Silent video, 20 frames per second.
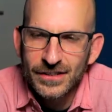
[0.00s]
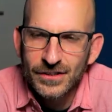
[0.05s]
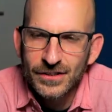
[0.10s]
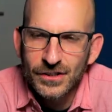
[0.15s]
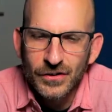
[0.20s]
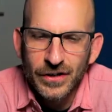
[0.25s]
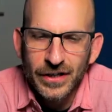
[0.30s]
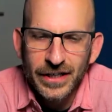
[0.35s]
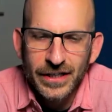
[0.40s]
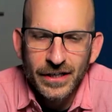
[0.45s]

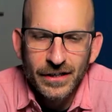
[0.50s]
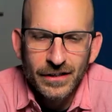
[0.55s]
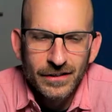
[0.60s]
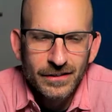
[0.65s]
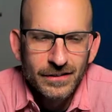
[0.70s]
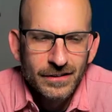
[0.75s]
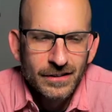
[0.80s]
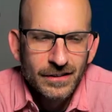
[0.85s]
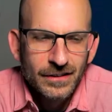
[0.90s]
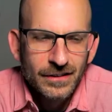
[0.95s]
grater,"
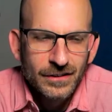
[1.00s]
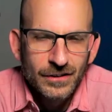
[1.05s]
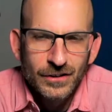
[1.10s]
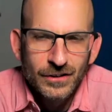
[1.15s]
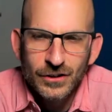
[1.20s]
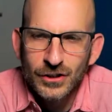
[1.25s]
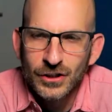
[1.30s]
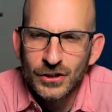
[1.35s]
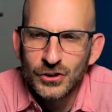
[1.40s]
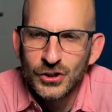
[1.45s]

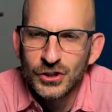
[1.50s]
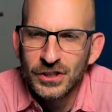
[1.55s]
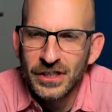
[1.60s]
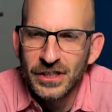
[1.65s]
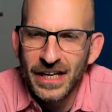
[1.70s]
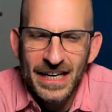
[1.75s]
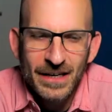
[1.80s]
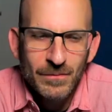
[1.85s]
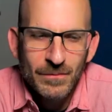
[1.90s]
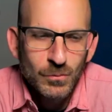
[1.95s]
could you
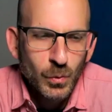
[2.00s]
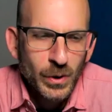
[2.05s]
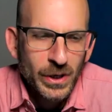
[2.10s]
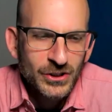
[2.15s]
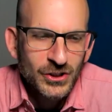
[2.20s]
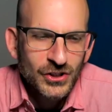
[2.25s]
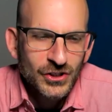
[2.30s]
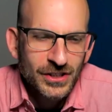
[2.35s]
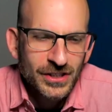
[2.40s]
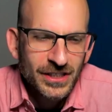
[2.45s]
name
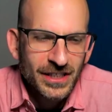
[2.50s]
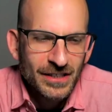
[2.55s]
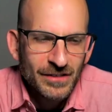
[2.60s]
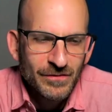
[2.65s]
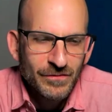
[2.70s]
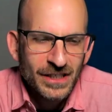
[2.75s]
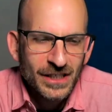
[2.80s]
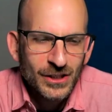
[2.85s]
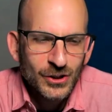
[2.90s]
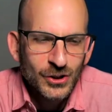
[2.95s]
which
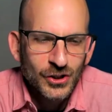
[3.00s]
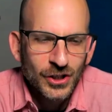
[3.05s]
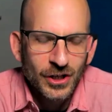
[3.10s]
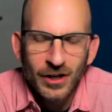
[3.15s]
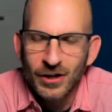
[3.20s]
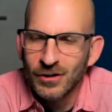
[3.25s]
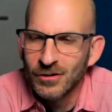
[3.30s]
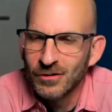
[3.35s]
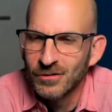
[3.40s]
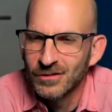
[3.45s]
TV
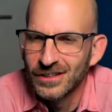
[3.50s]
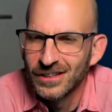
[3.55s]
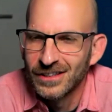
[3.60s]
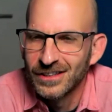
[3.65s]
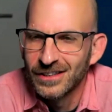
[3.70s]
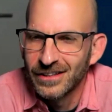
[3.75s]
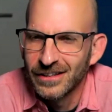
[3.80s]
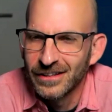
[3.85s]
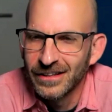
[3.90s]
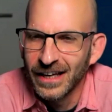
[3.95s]
show
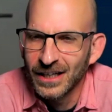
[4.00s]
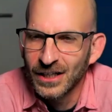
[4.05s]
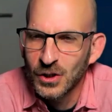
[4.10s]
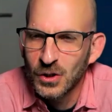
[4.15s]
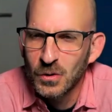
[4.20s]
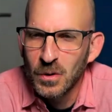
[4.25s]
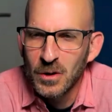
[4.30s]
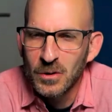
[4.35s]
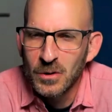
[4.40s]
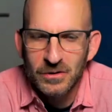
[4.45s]
that
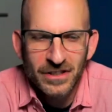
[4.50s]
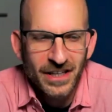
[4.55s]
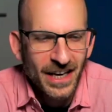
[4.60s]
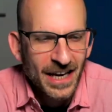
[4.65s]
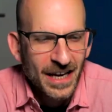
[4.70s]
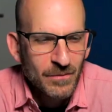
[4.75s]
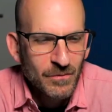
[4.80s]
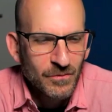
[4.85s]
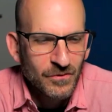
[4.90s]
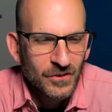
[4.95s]
quote
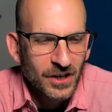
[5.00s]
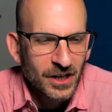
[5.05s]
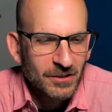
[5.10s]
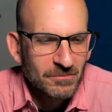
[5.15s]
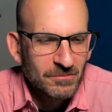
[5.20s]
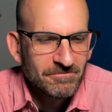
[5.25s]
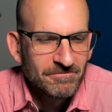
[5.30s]
came from?